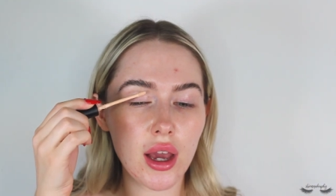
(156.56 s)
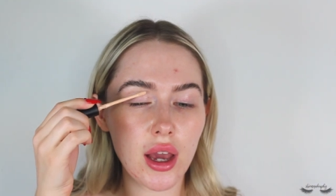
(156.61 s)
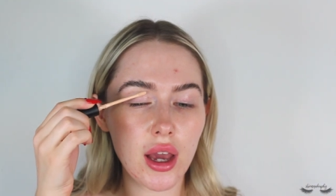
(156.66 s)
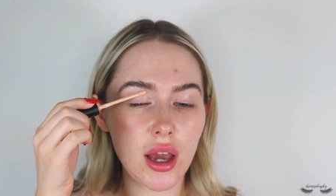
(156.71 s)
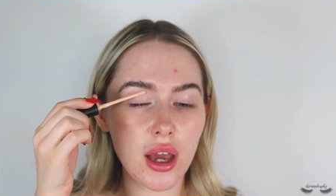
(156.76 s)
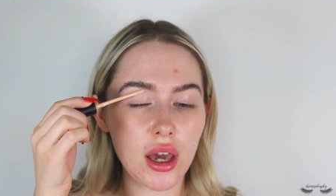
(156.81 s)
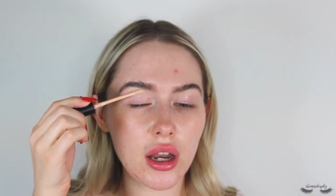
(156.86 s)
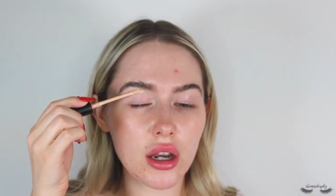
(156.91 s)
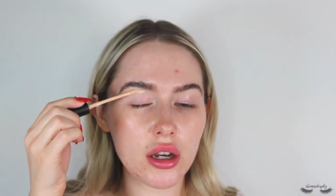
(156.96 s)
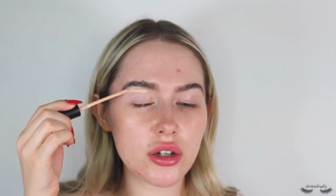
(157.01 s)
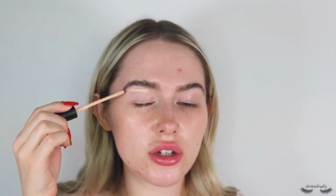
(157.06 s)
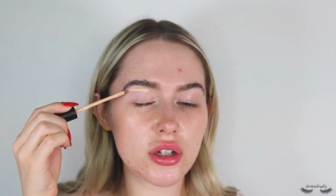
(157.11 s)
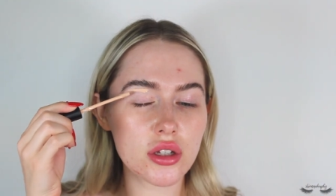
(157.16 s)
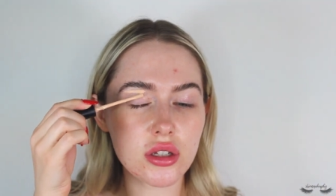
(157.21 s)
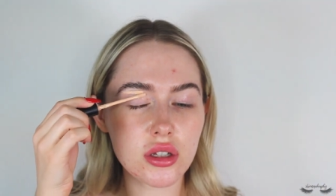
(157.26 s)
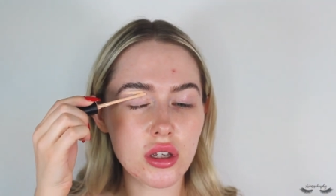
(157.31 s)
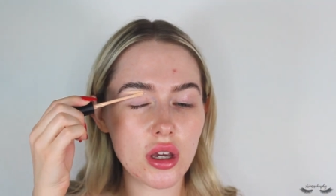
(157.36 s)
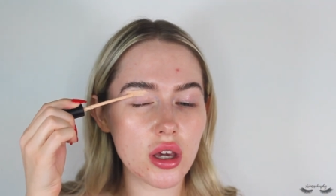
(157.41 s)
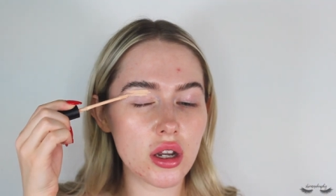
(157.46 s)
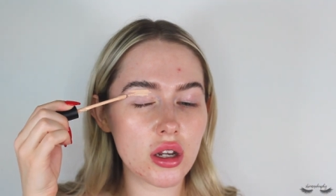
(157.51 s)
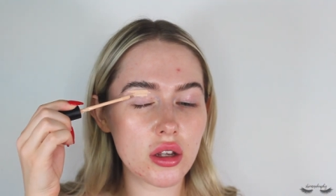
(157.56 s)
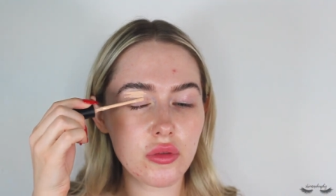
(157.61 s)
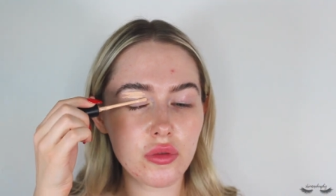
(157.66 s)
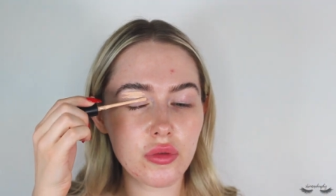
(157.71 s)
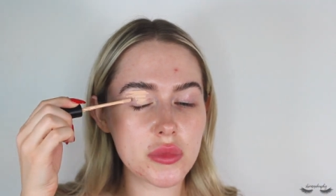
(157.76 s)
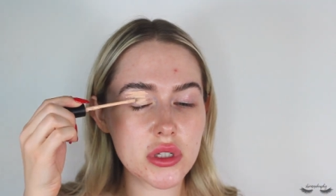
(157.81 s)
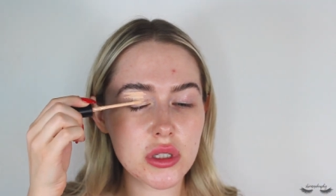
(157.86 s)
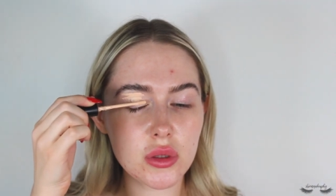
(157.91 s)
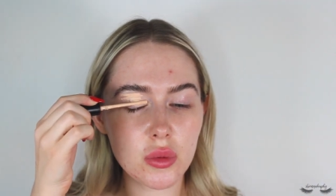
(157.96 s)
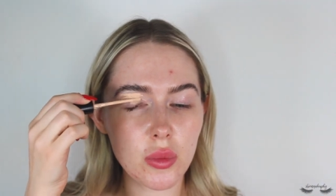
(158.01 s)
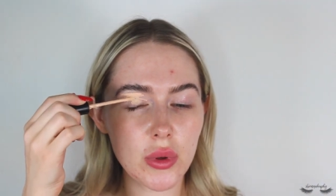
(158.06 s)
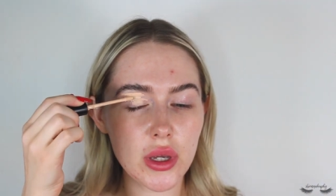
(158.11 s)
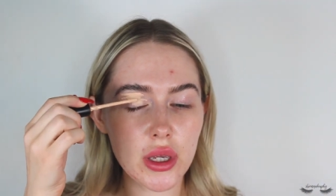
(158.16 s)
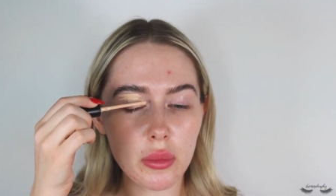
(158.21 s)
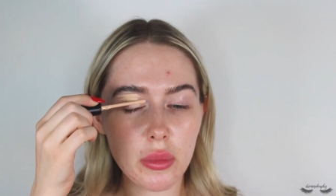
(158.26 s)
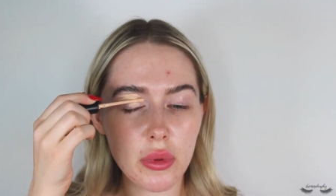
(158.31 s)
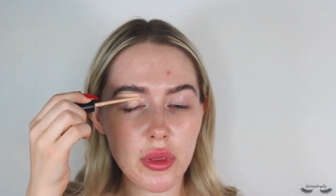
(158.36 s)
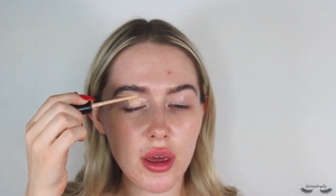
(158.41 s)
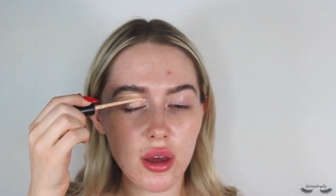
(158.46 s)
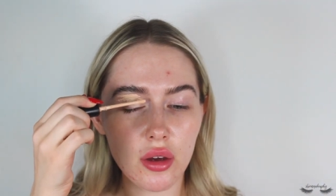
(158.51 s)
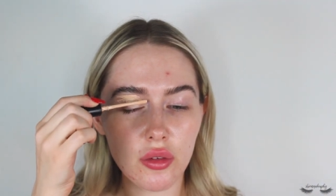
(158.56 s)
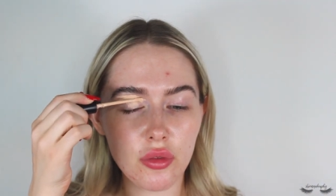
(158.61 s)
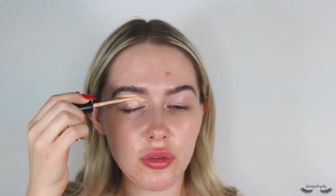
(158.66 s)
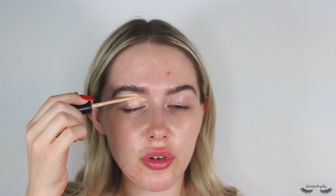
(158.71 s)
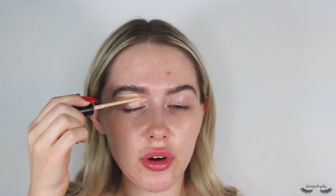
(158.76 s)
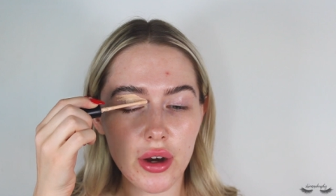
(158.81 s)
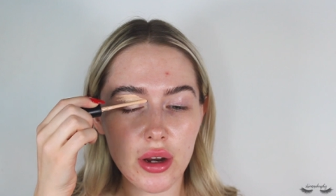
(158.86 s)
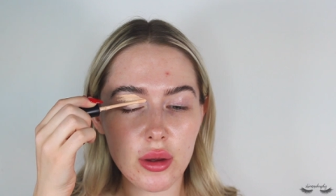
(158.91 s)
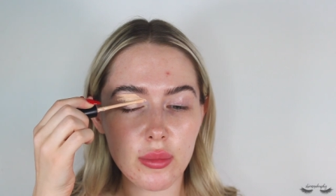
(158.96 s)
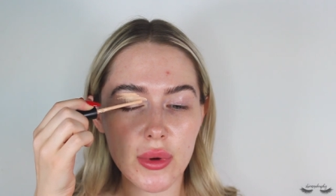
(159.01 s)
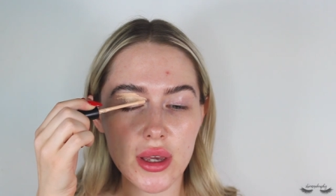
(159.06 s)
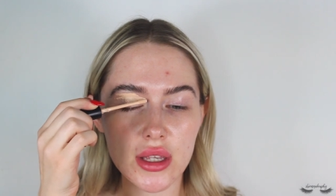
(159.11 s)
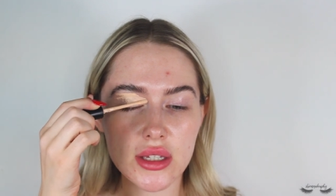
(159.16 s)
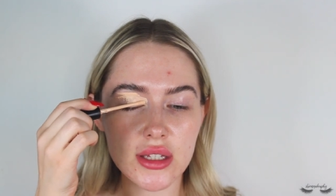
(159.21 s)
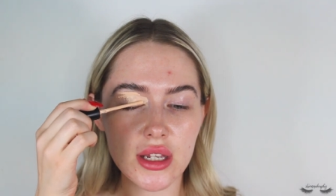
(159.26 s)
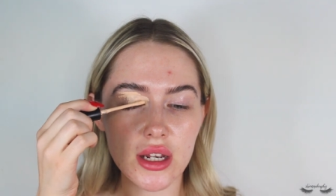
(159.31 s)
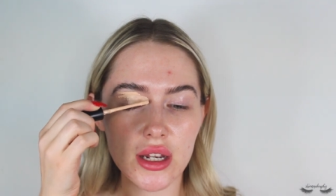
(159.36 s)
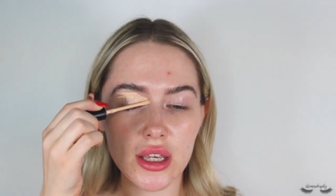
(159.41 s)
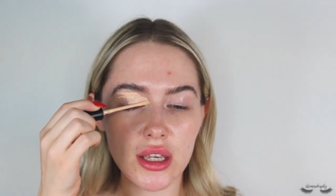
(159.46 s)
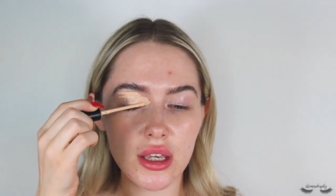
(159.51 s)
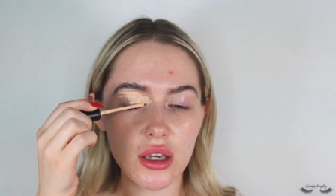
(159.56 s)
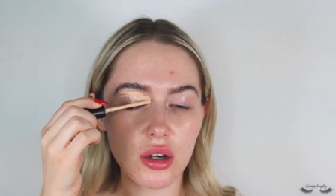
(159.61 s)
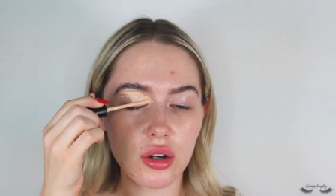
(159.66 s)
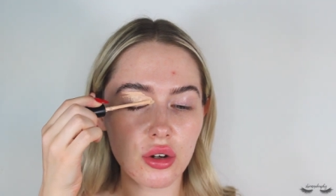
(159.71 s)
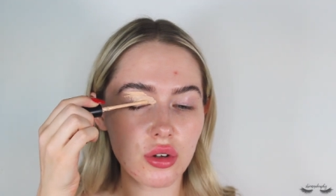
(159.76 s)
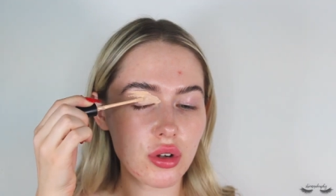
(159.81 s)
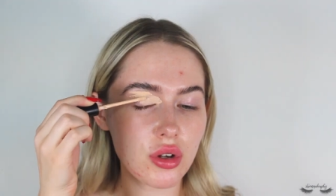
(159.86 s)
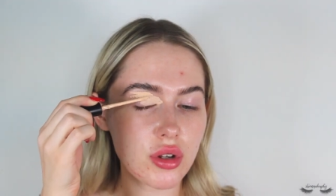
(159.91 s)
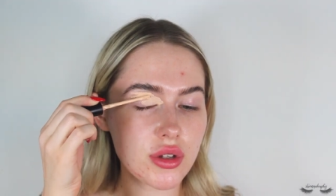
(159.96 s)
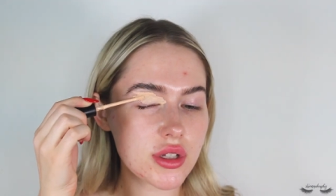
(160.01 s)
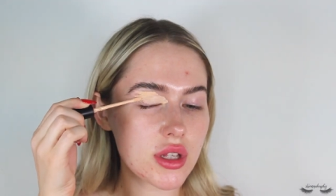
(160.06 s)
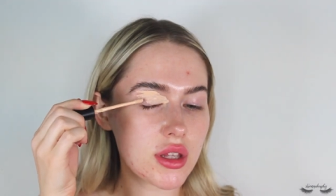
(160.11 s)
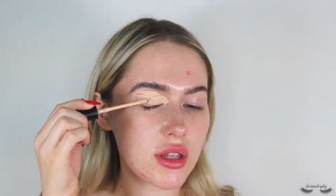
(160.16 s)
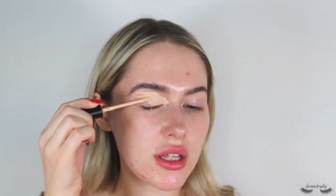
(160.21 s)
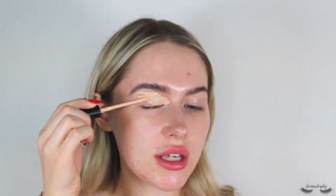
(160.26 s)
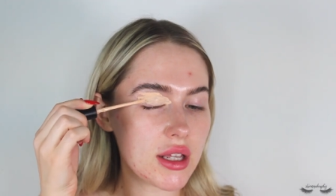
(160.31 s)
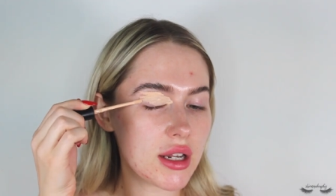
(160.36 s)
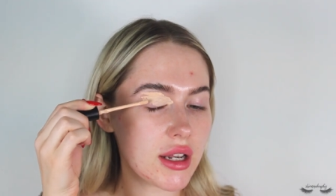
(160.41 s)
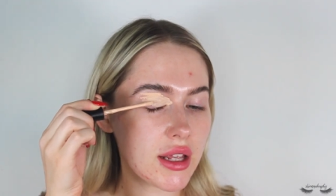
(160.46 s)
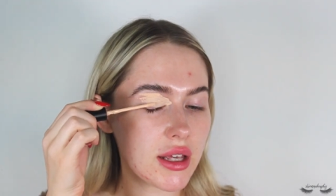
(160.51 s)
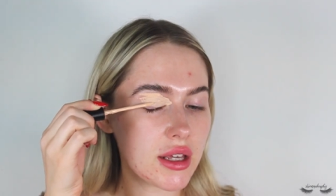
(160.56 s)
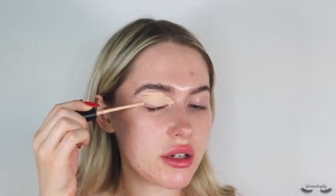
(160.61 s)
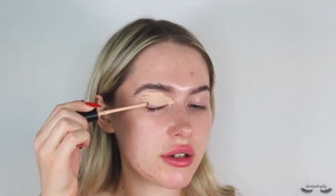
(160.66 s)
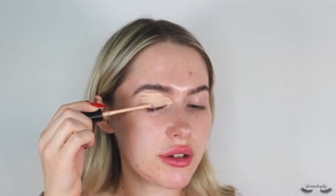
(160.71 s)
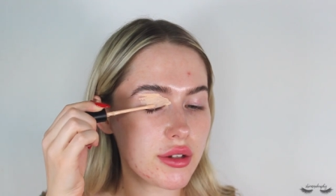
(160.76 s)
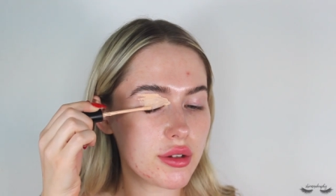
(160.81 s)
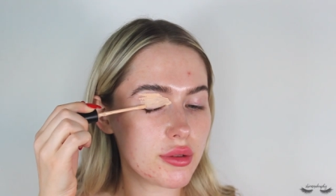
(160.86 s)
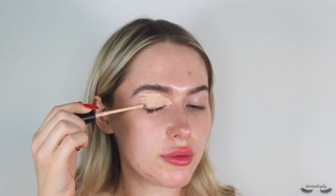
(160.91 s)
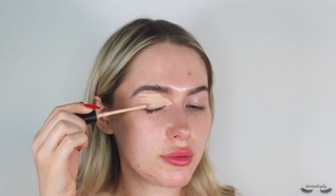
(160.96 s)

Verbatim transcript: and just kind of sweep that very messily across the lid.